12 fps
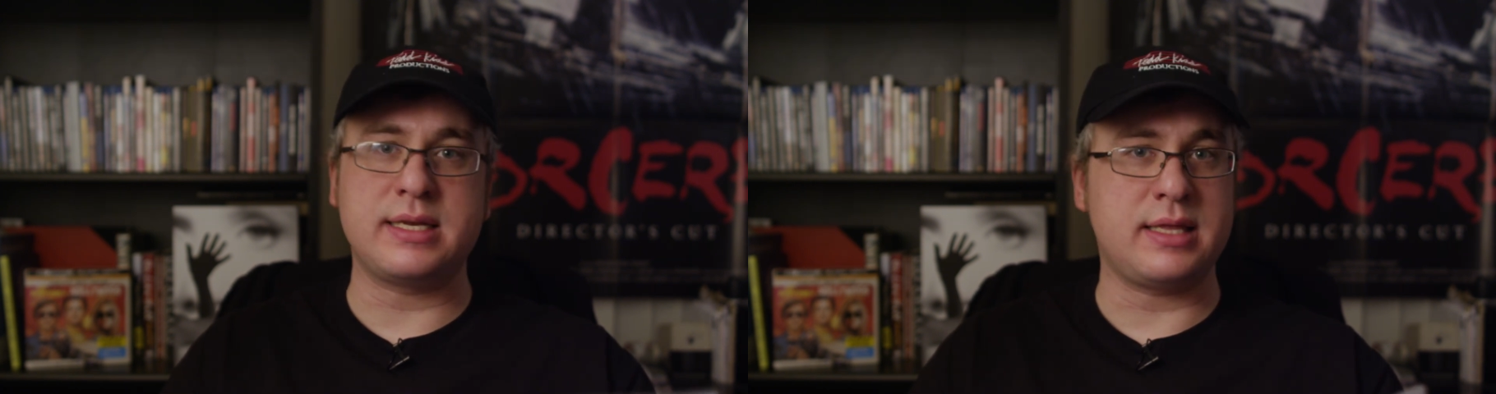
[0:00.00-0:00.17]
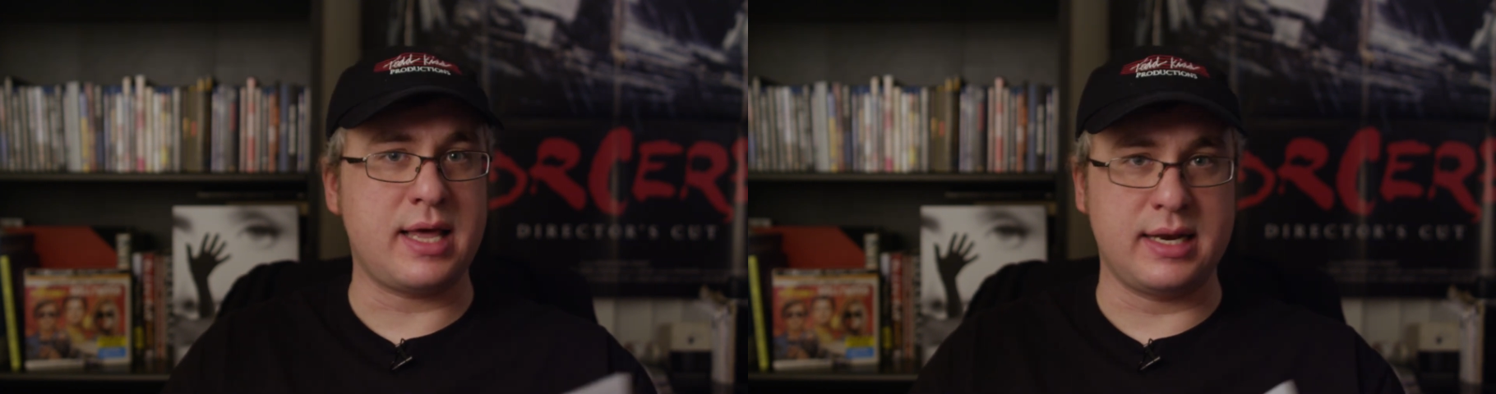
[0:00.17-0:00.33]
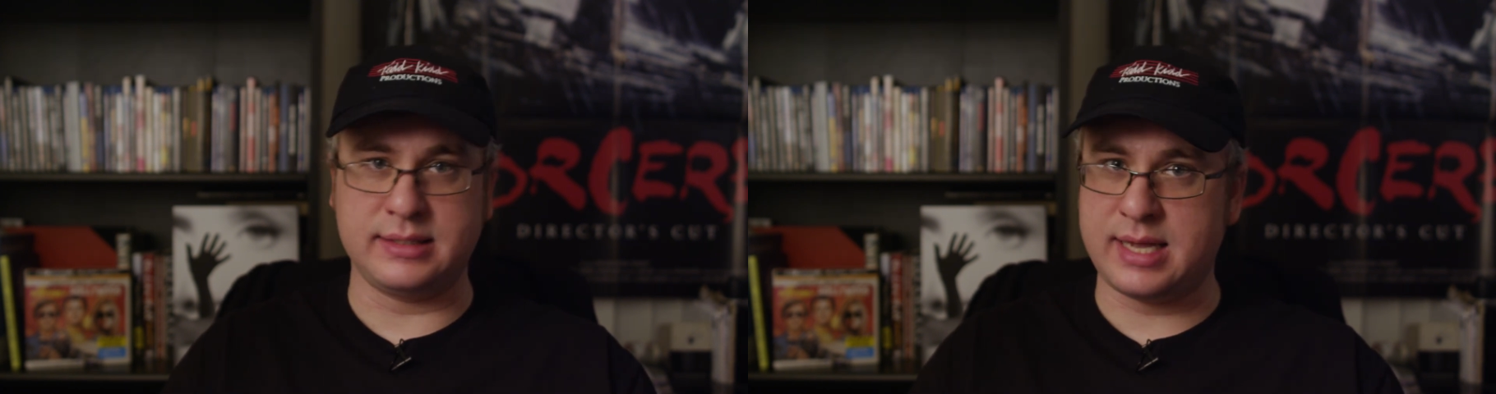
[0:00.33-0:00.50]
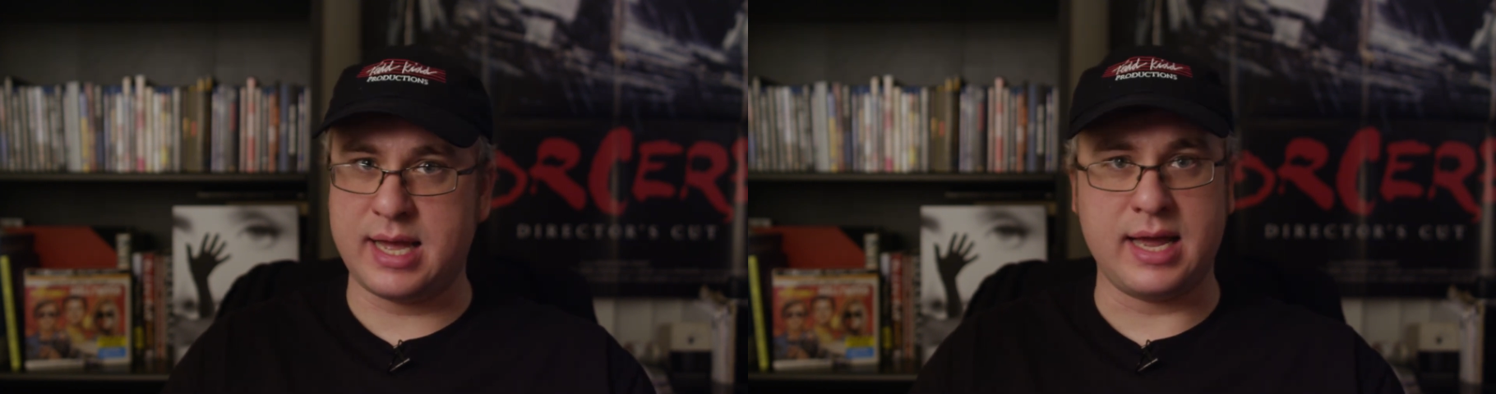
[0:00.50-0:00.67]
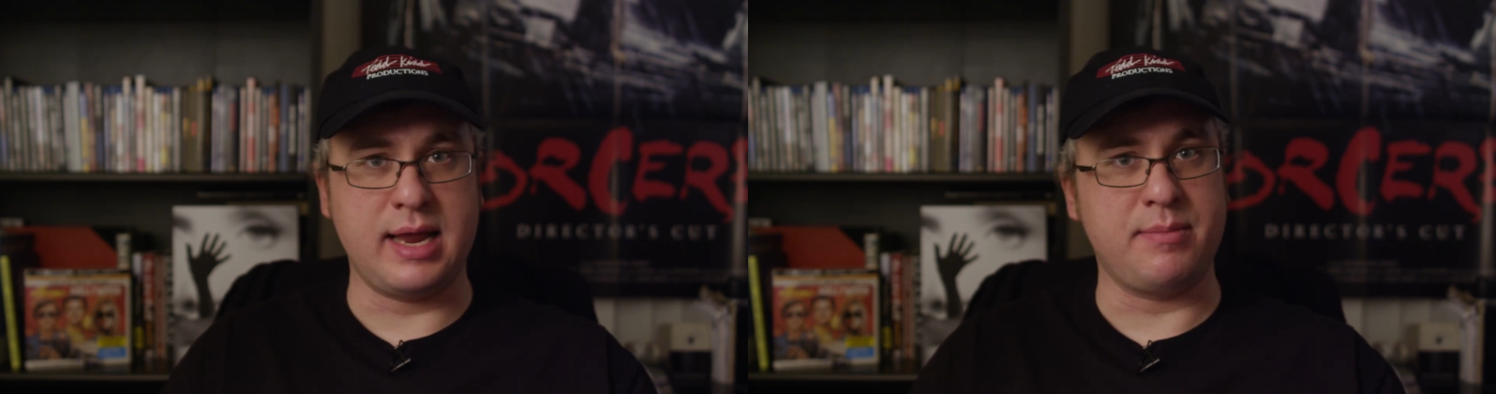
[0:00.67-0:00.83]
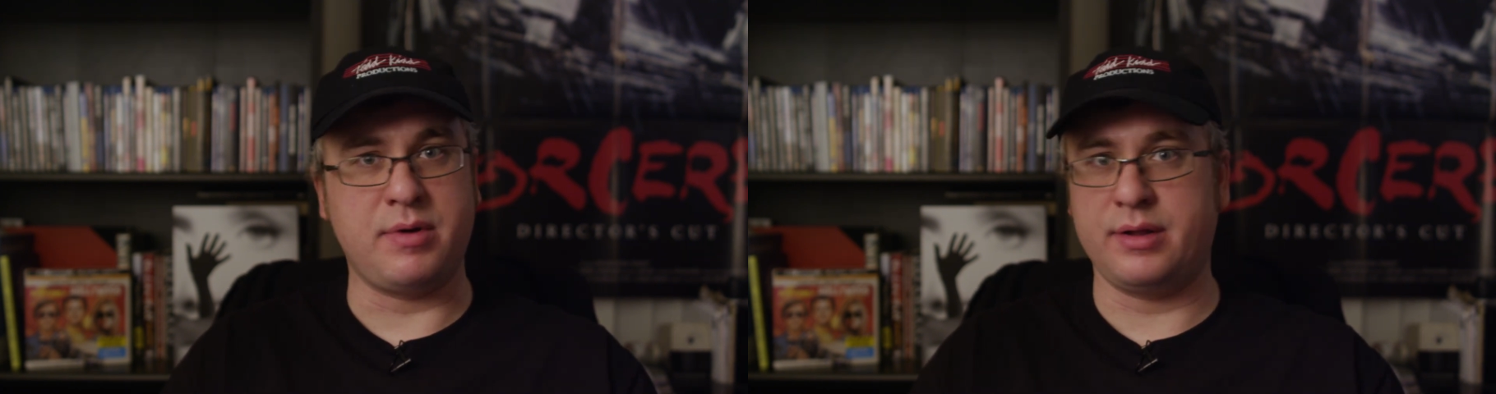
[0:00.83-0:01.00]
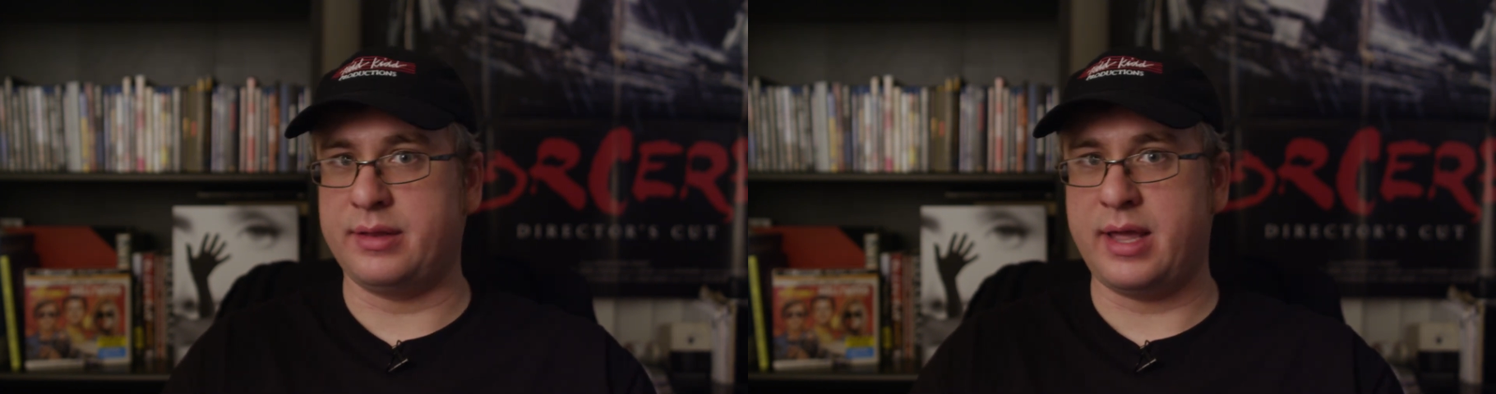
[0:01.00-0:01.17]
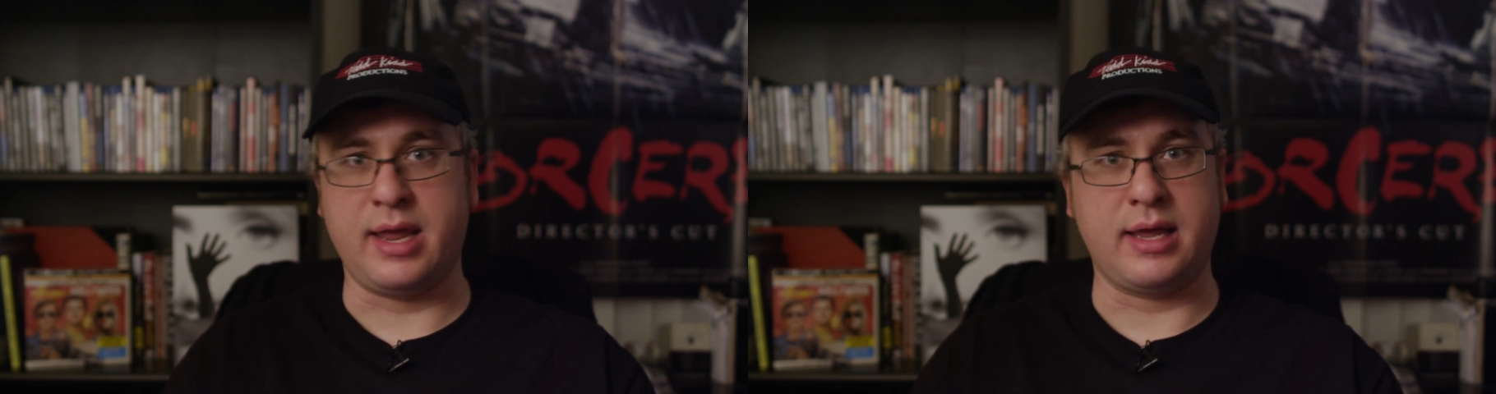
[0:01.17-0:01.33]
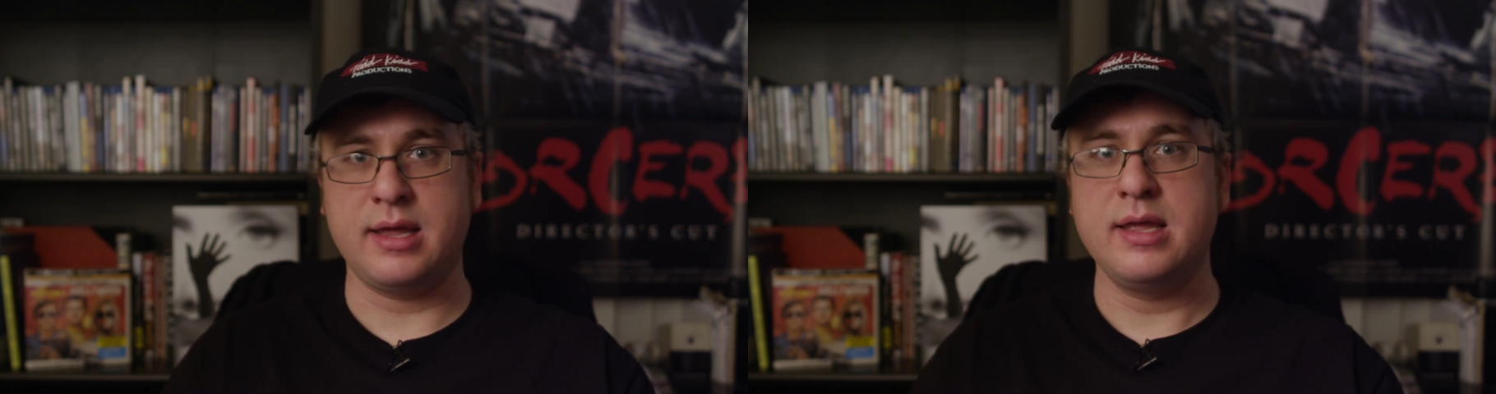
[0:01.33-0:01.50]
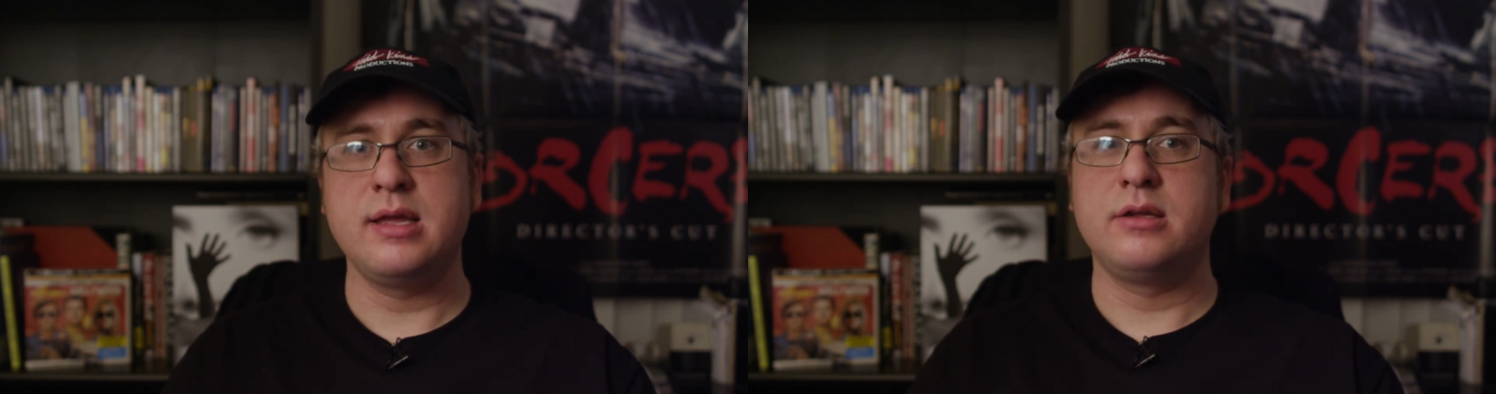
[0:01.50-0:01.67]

a lot of time on like